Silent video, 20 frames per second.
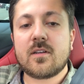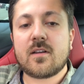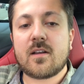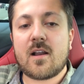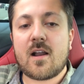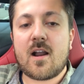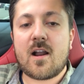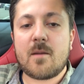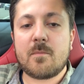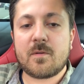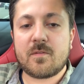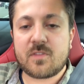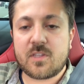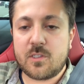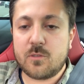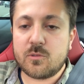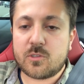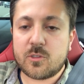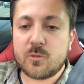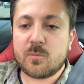of
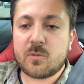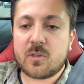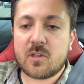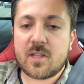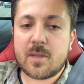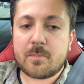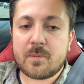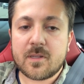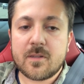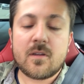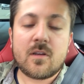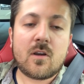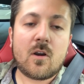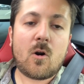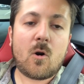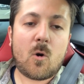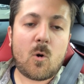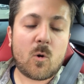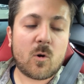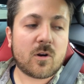the YouTube clip.
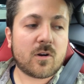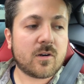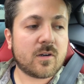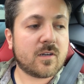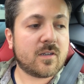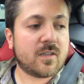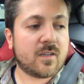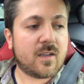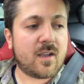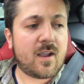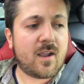Or,